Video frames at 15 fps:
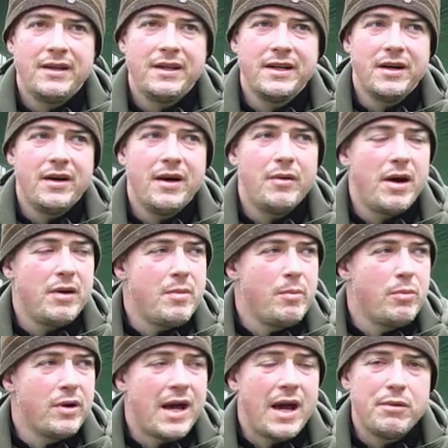you know, I
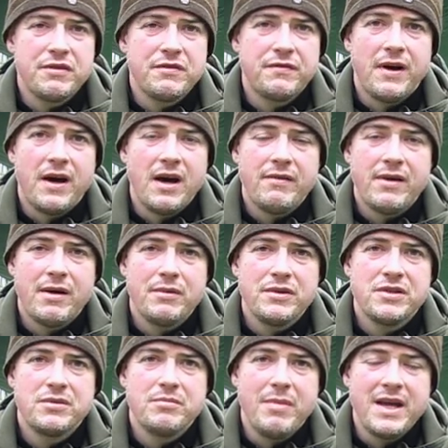remember when I was 5, I
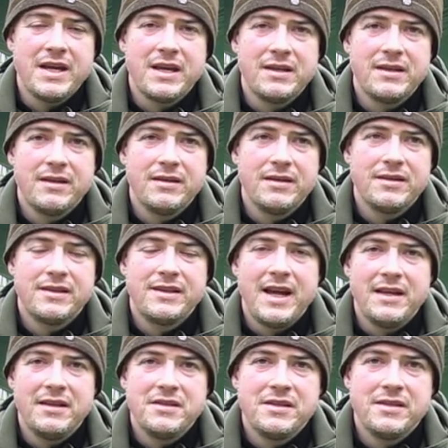was making
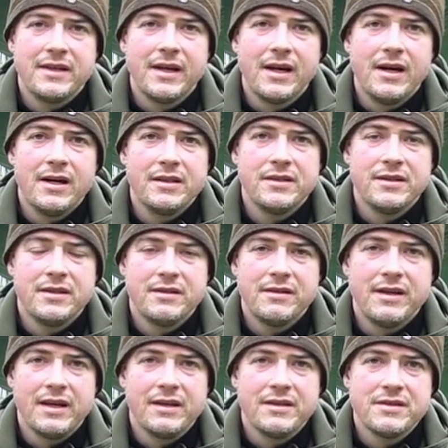dens in the garden and
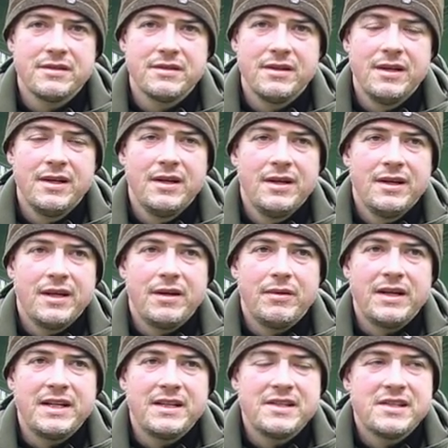things, and, you know,
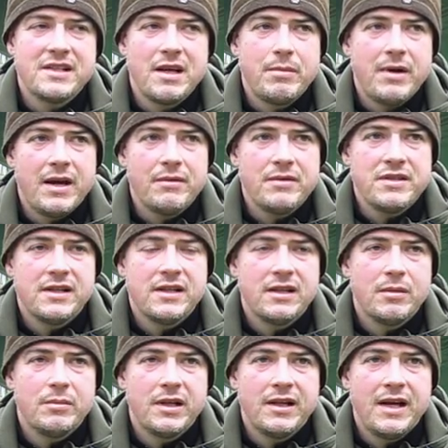I didn't sleep out until a
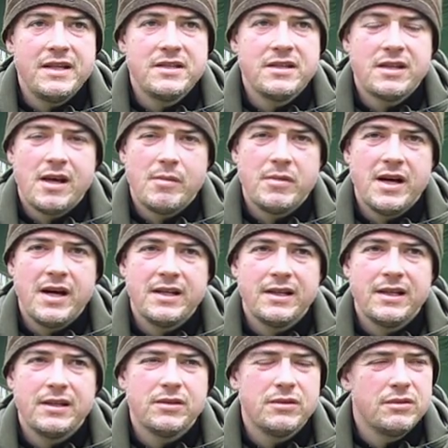little bit later than that, but I had a
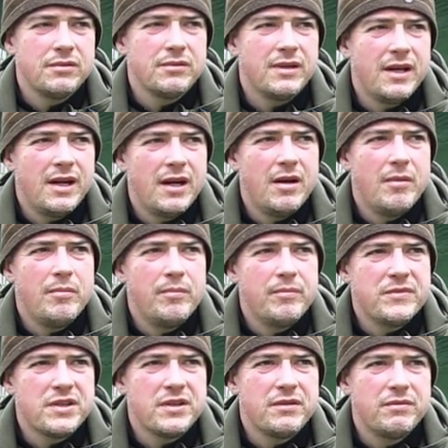little
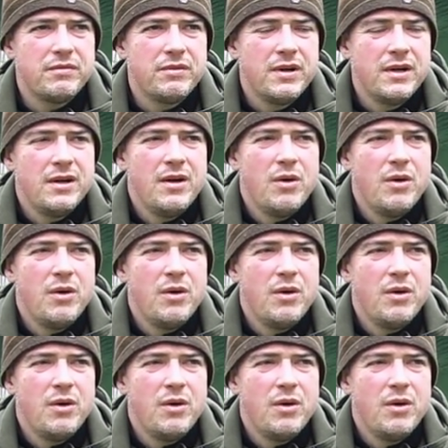sort of